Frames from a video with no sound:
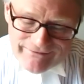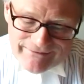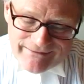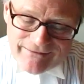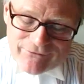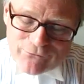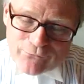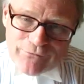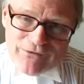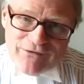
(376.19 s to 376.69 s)
And
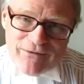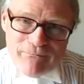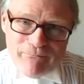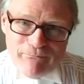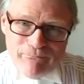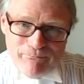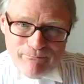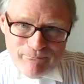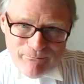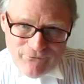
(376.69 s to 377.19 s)
there's always
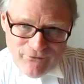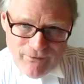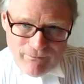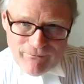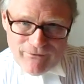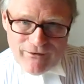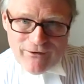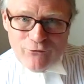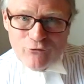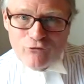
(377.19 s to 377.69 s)

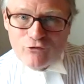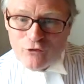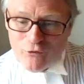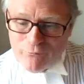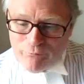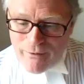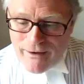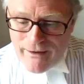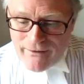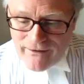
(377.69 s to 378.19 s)
something you
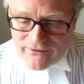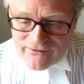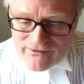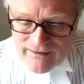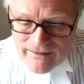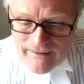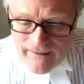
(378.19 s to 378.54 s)
should bear that